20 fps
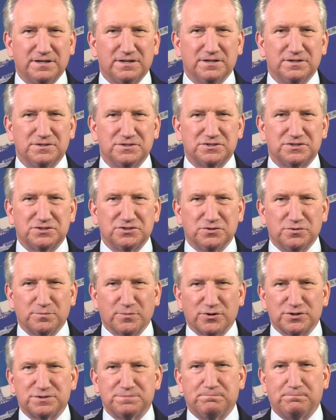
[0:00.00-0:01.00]

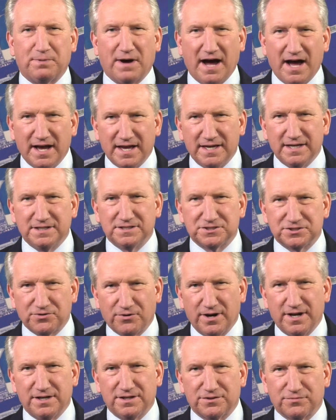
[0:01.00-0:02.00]
consumer's buying
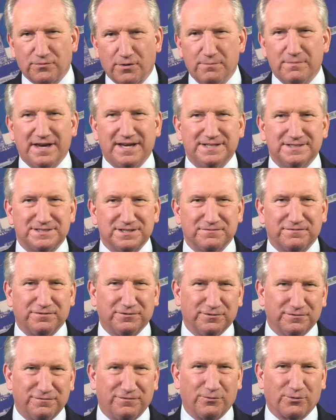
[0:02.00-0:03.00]
strength remains in
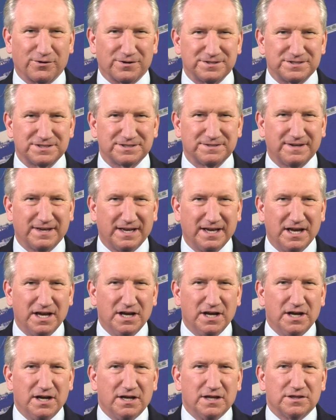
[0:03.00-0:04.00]
full force.
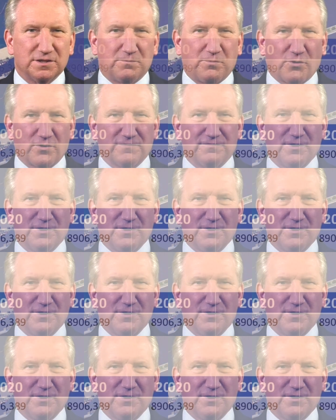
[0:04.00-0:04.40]
The Port